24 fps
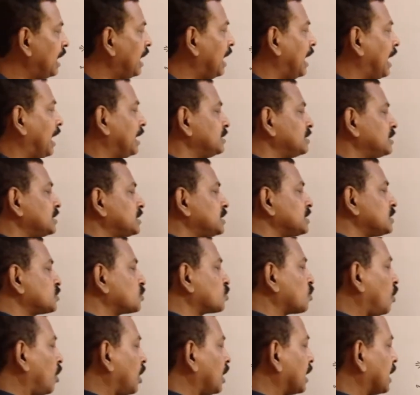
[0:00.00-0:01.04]
and this is
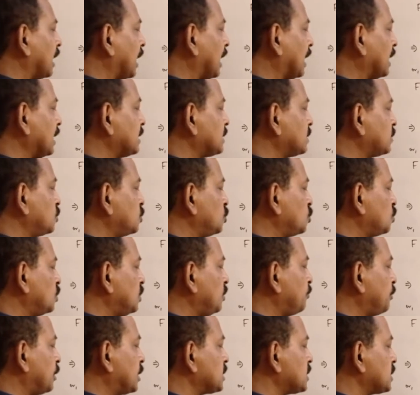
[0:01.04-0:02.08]
called as
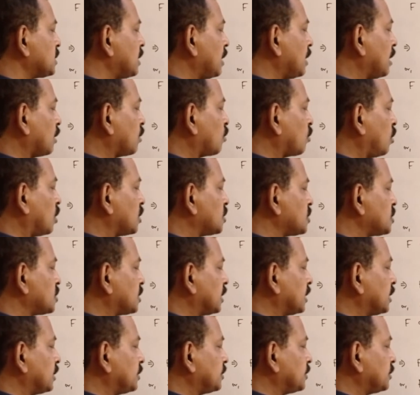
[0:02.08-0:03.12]
universal
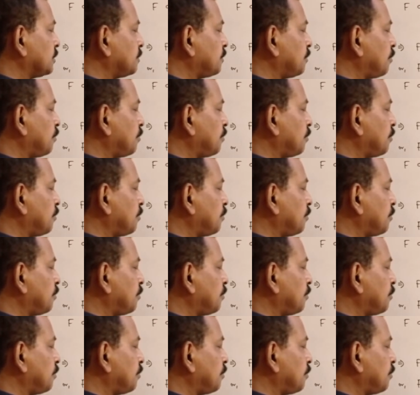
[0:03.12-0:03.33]
constant